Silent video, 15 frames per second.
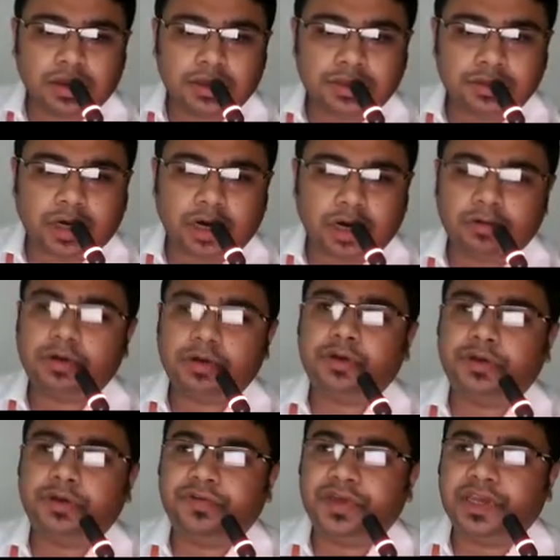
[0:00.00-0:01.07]
So how do
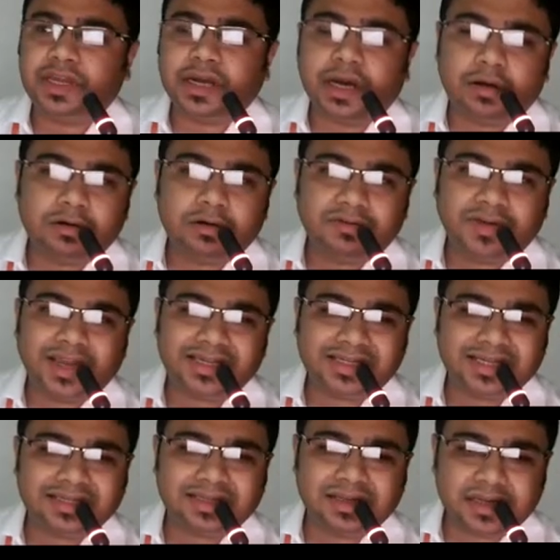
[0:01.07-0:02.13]
we
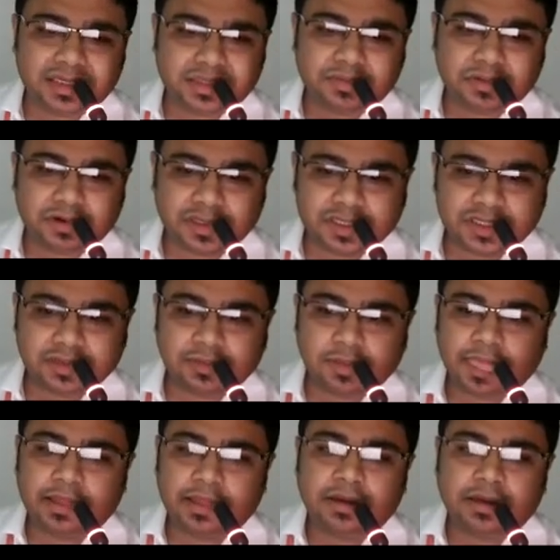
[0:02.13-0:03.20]
assess the response?
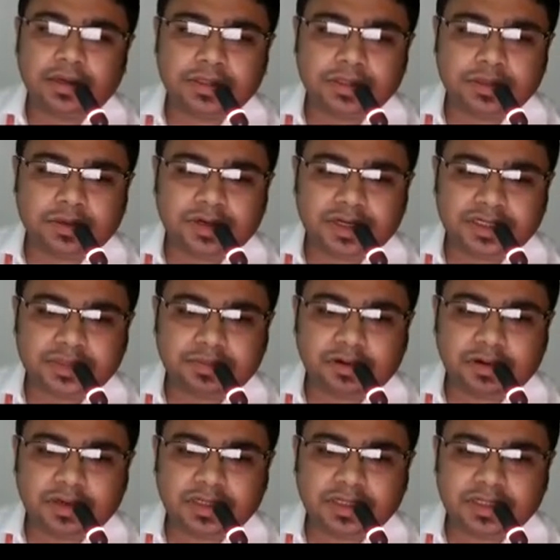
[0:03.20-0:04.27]
So
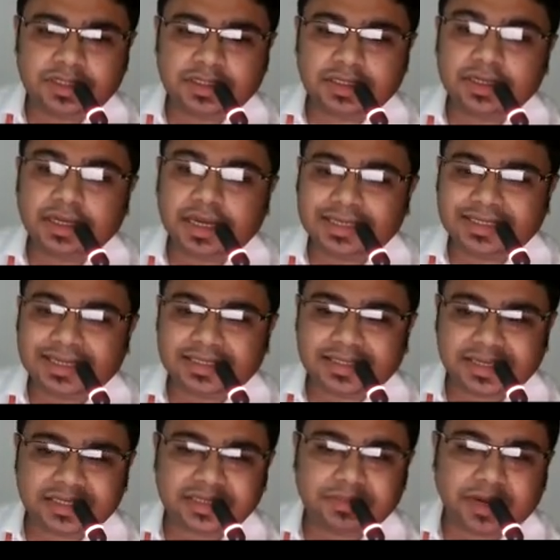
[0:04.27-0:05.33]
response is
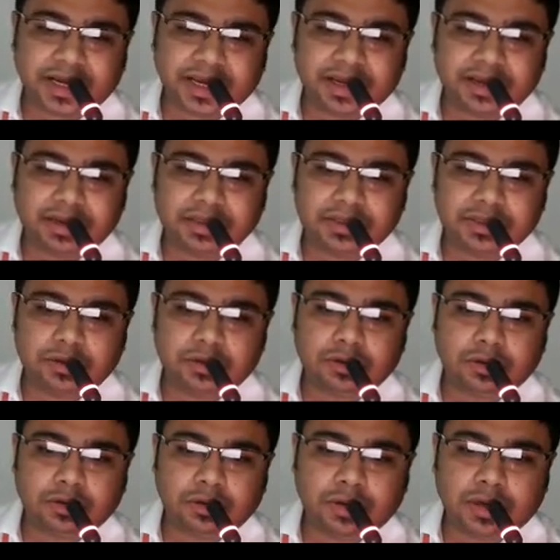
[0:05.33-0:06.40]
assessed by,
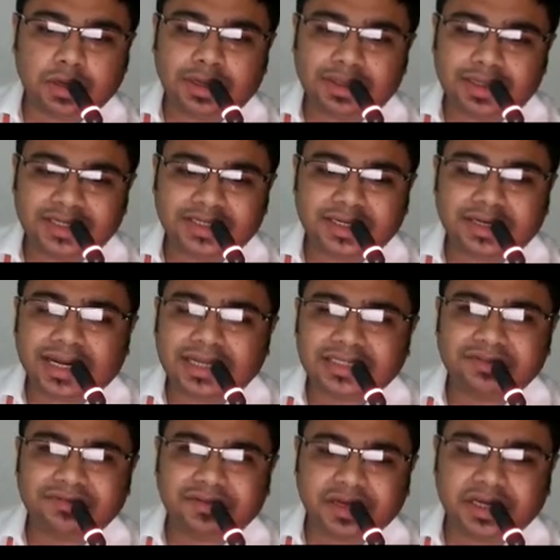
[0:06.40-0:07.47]
so there is a
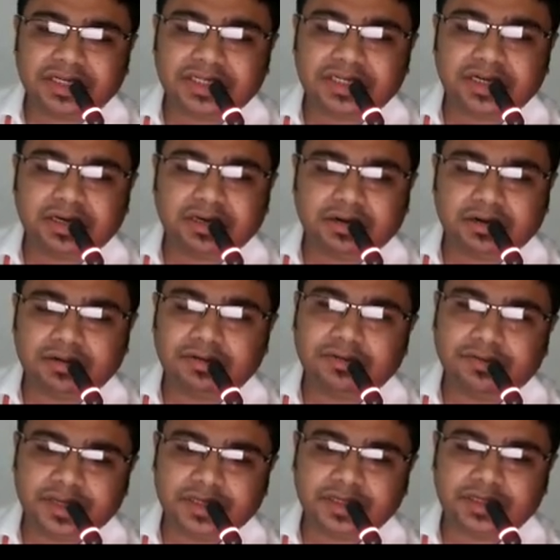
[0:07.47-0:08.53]
classification
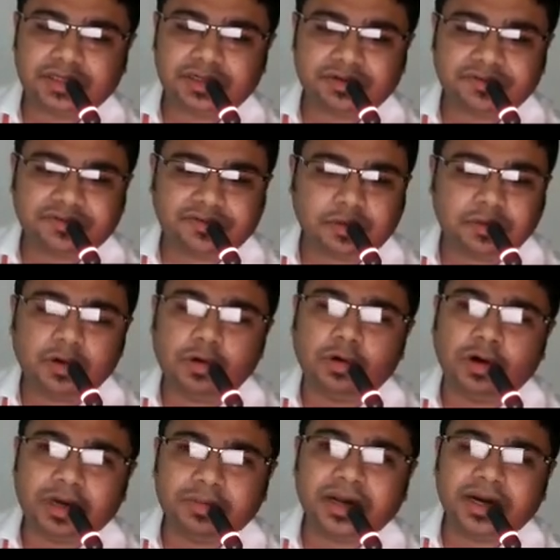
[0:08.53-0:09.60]
which from
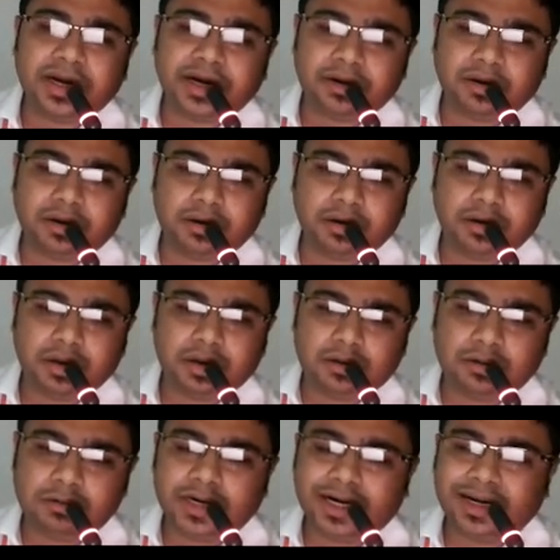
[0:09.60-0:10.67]
Goldman et al.
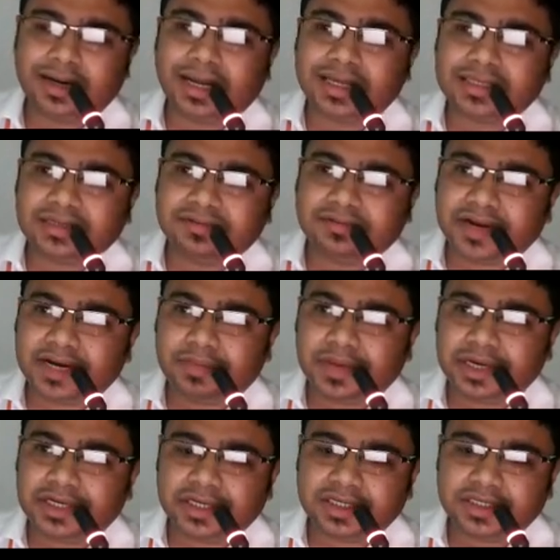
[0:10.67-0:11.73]
Who had classified
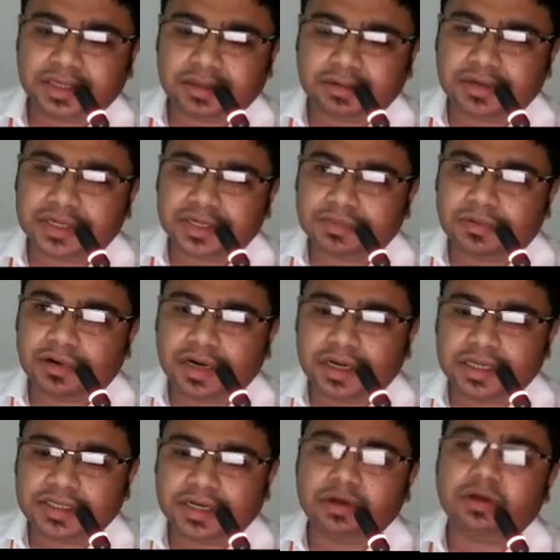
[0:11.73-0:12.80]
patients into
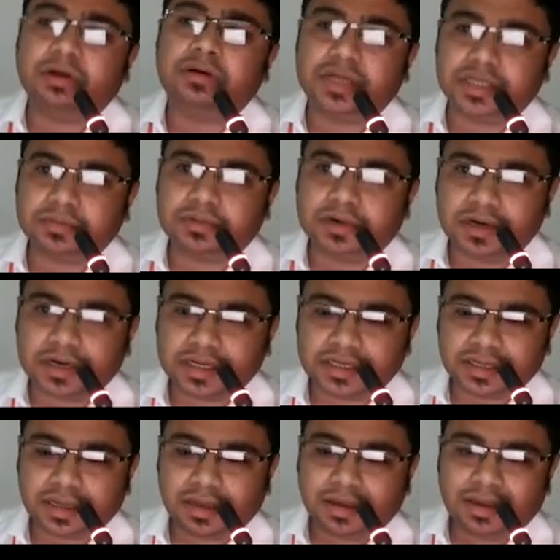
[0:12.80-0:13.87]
responders and
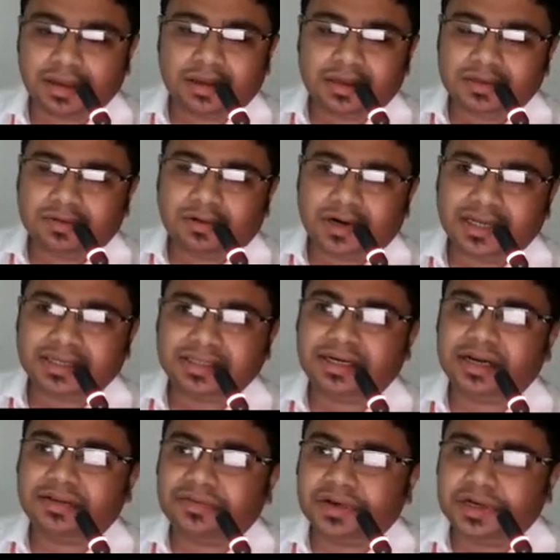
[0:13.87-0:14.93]
non-responders. So what is
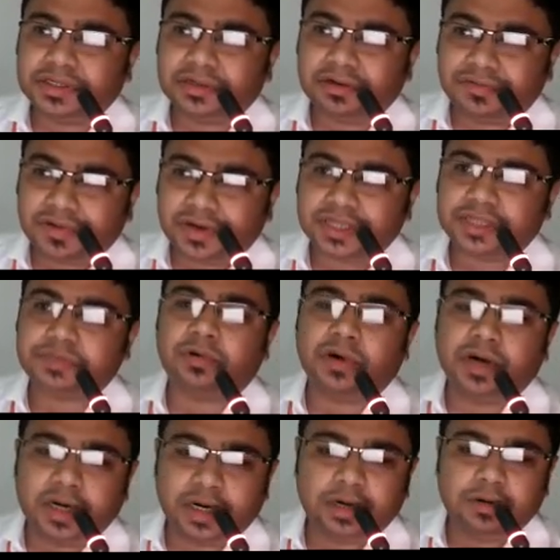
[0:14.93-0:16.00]
the definition of a
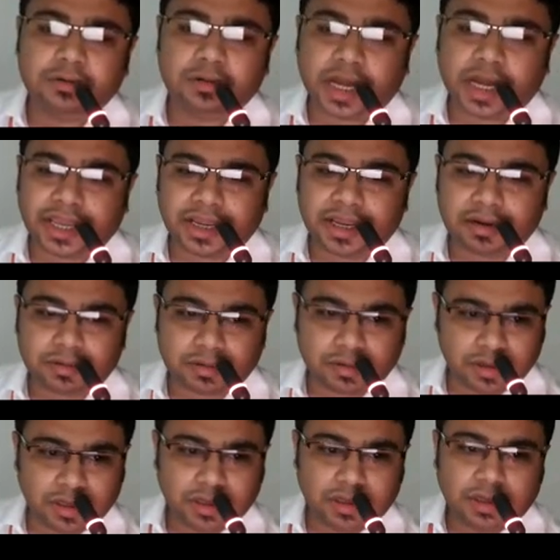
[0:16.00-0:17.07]
responder to IN?
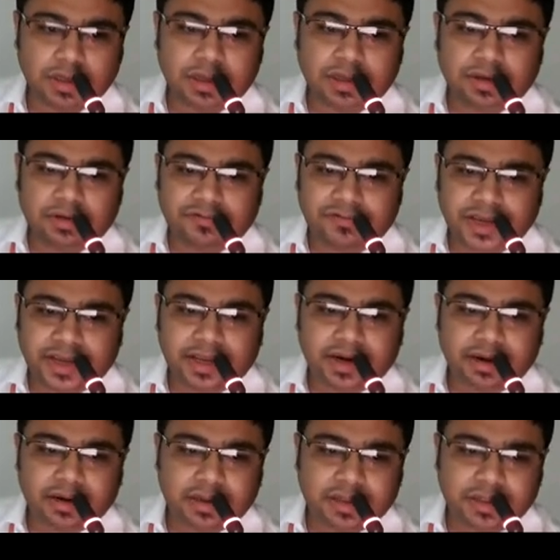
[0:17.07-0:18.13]

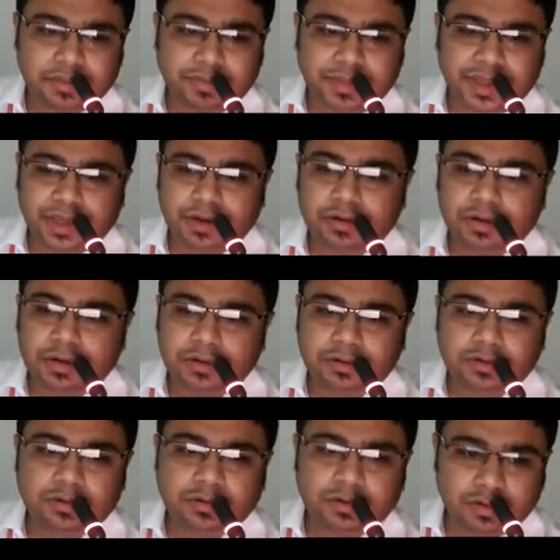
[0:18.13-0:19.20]
Where the
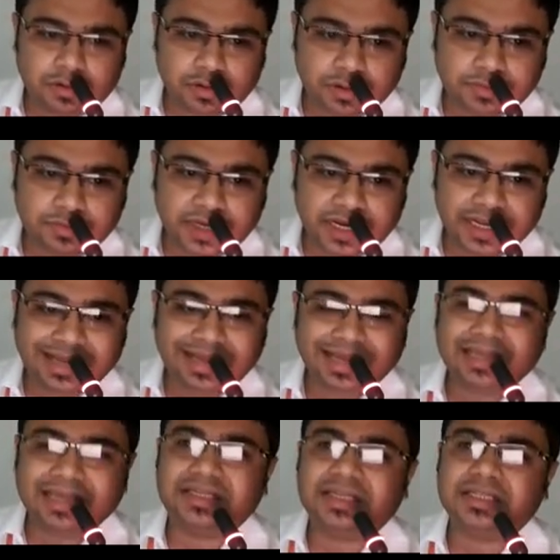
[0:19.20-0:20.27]
PaO2
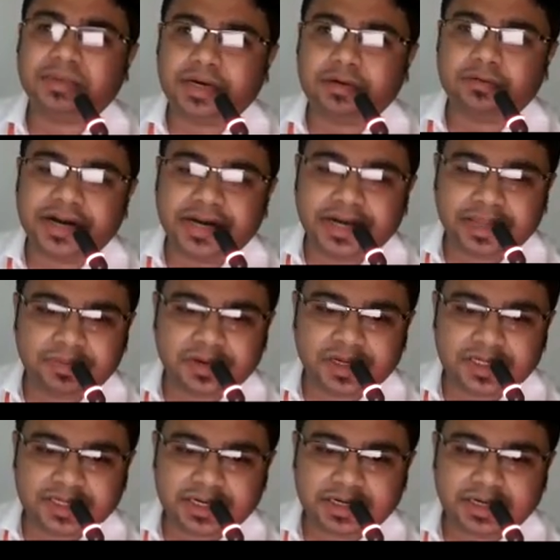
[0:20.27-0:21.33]
increases by
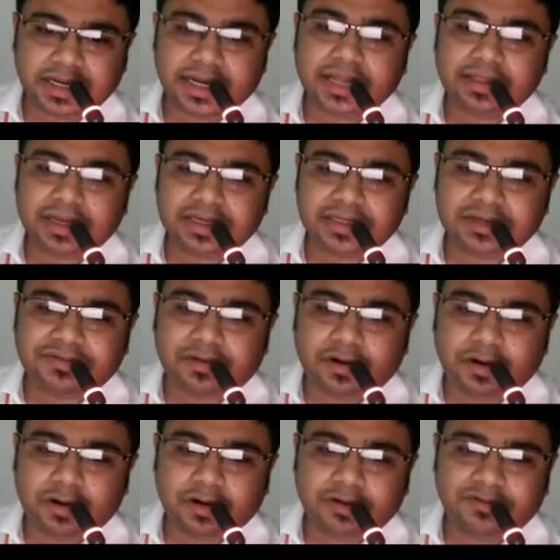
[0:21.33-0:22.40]
20% and there is a
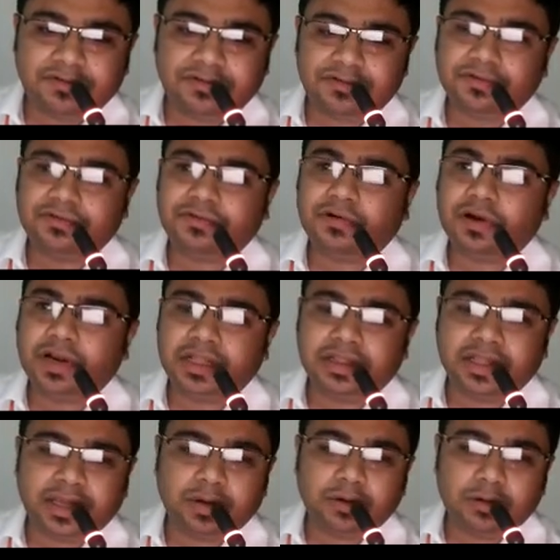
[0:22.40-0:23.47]
fall
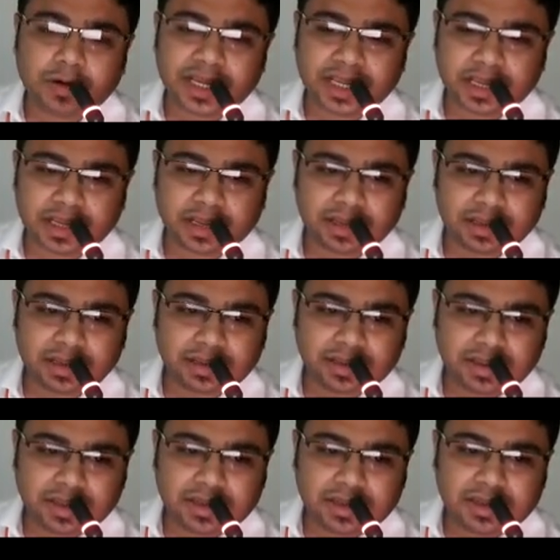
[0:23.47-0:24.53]
in the OR
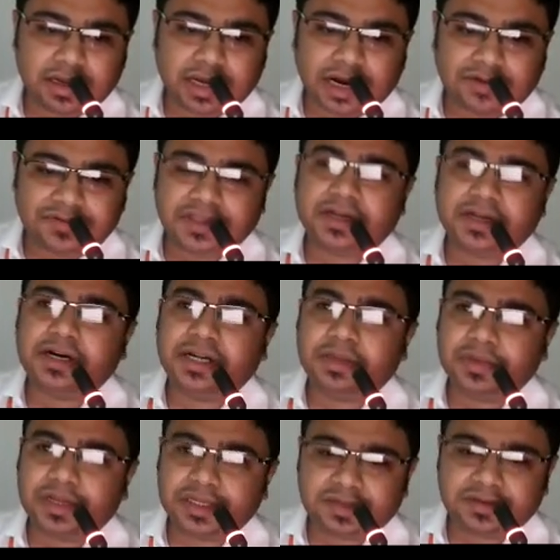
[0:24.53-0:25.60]
after 30
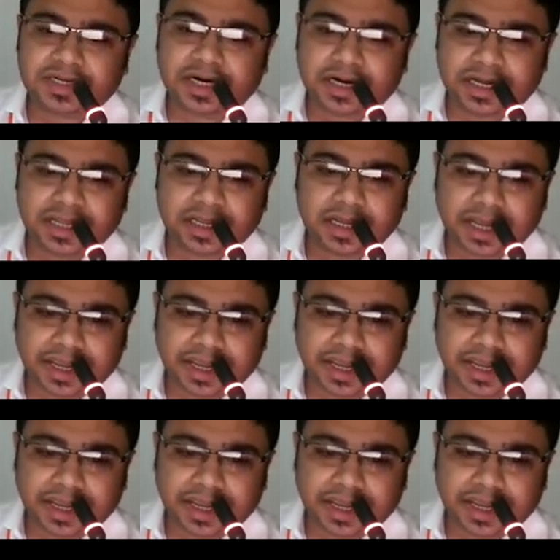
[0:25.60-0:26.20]
minutes of starting